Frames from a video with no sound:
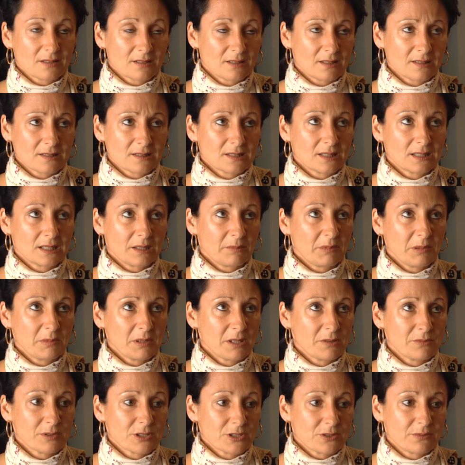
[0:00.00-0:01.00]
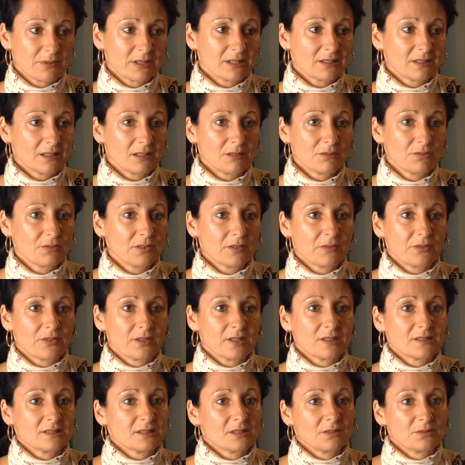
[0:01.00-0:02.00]
I think Namibia was ranking 5th
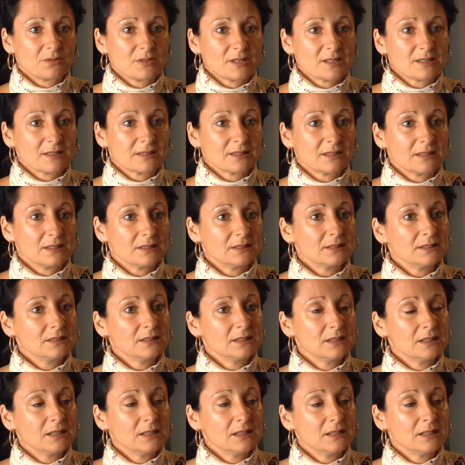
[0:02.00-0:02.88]
until recently.